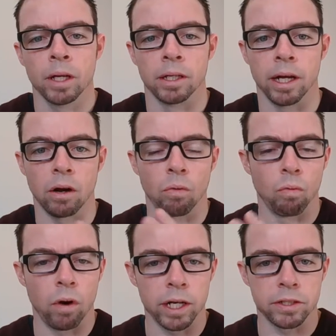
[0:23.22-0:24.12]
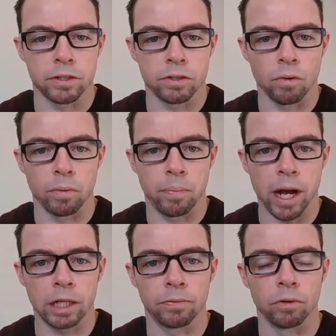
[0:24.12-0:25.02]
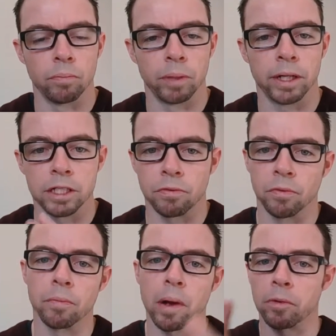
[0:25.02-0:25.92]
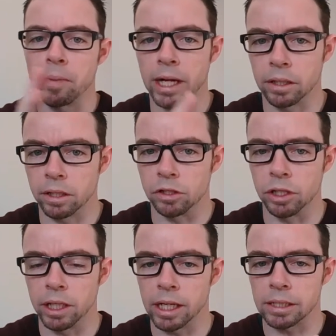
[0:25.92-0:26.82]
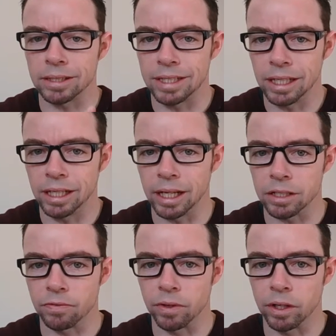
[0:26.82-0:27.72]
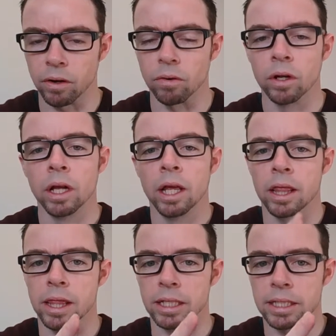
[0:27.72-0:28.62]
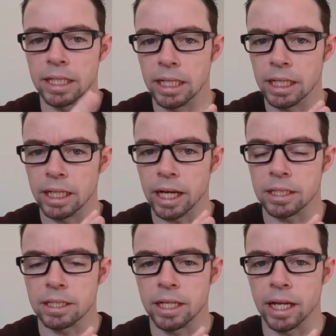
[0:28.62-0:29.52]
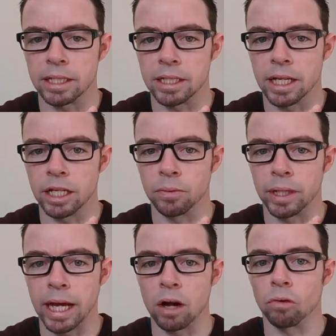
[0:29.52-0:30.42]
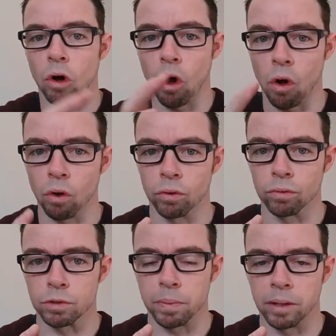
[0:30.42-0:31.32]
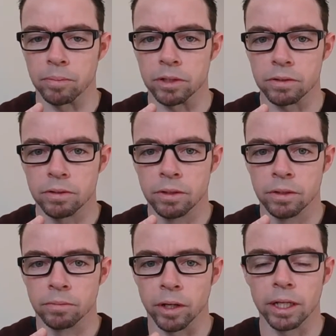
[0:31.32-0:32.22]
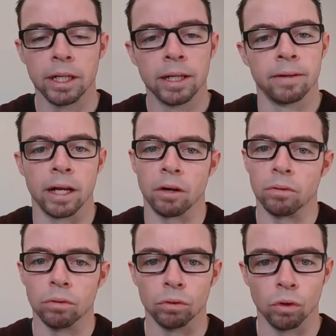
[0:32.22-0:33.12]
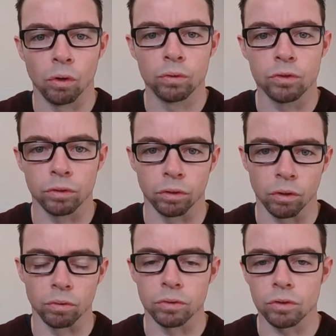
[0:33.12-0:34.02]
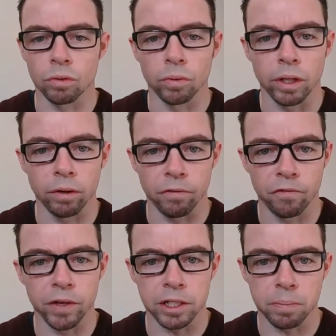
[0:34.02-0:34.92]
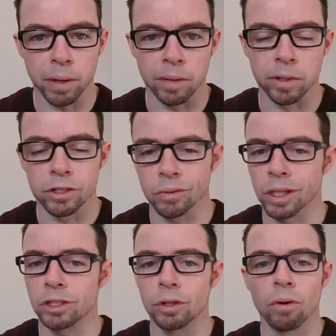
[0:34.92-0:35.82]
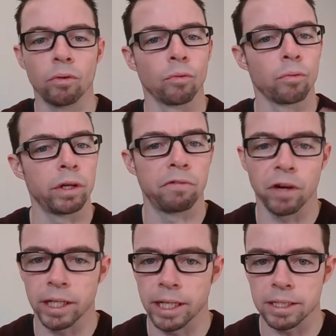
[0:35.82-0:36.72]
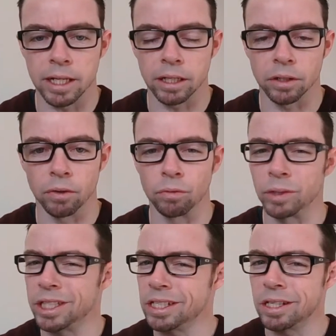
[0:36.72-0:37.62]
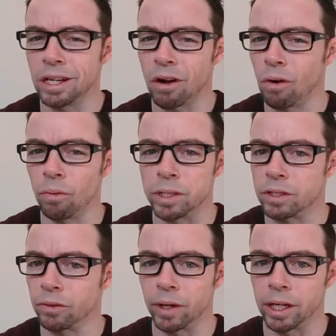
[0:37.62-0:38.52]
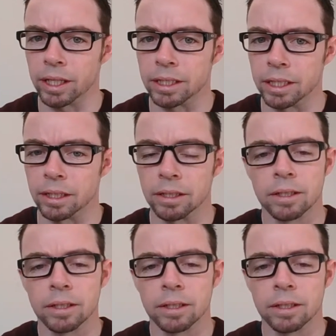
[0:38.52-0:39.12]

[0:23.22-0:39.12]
Now, why is it so impactful? Because if you remember back to the GDS and TDS video, the TDS takes into account all those payments, right? Now, loans are loans, so they're a fixed payment. So unless you go out and refinance that loan, which isn't always a great idea,